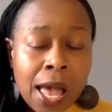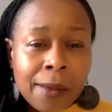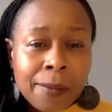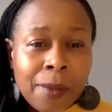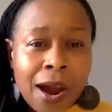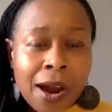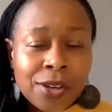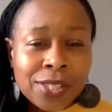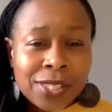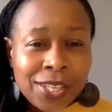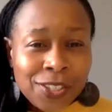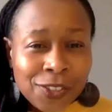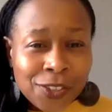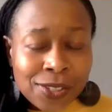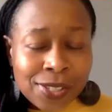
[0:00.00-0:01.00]
Our
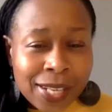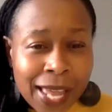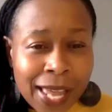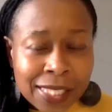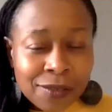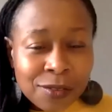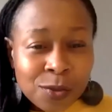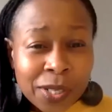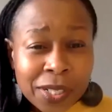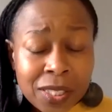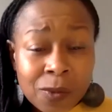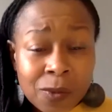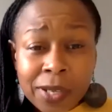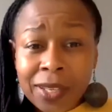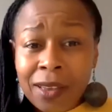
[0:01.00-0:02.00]
seniors, class of
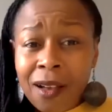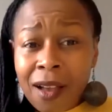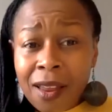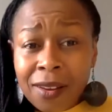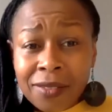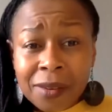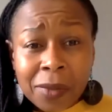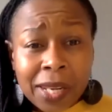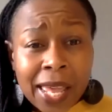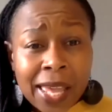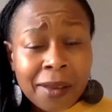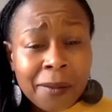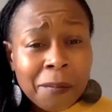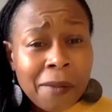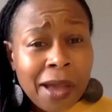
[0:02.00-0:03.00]
2020, all of them are like,
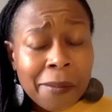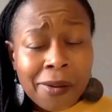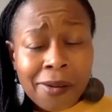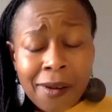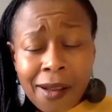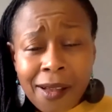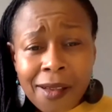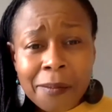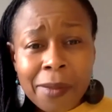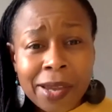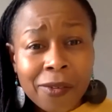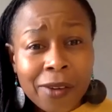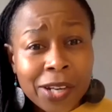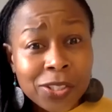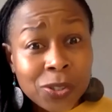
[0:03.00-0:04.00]
my prom, my
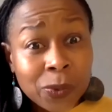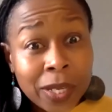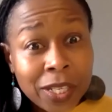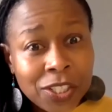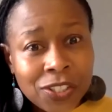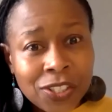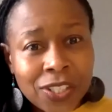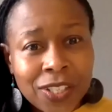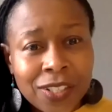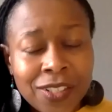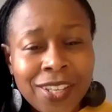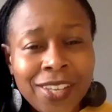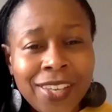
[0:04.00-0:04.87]
graduation.